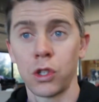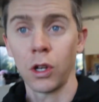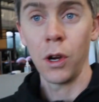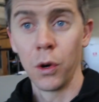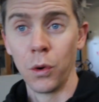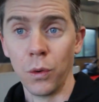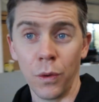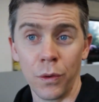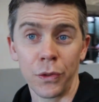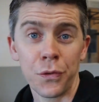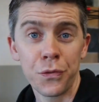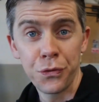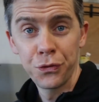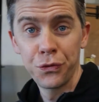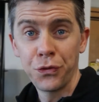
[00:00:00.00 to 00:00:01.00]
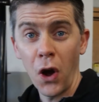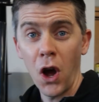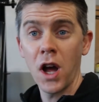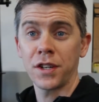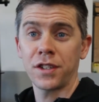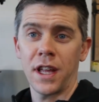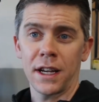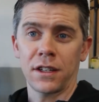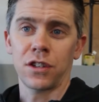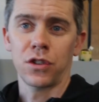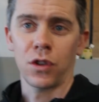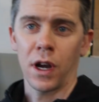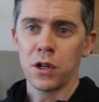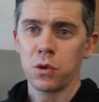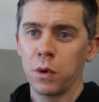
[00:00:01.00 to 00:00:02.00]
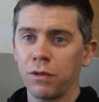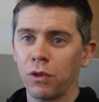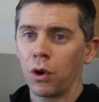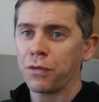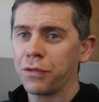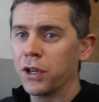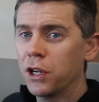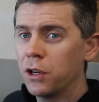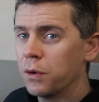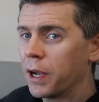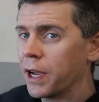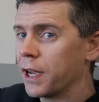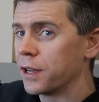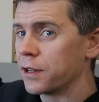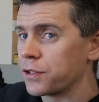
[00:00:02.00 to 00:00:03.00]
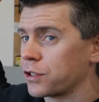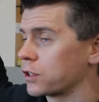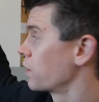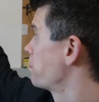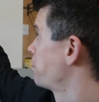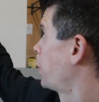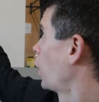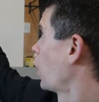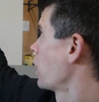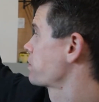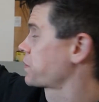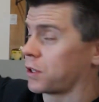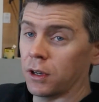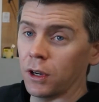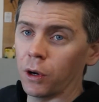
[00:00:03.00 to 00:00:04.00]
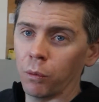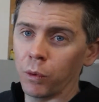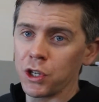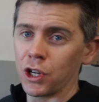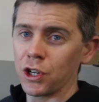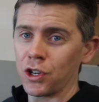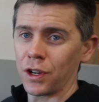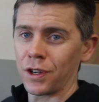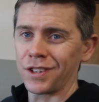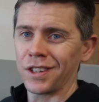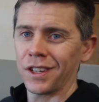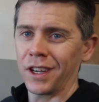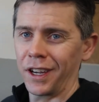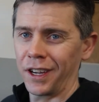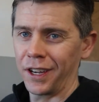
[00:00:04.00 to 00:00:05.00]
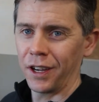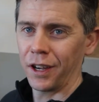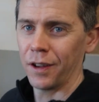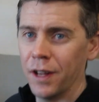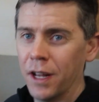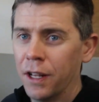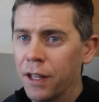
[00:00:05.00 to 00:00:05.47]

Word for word: So the first exercise we've got for you is pull-ups, which are just here.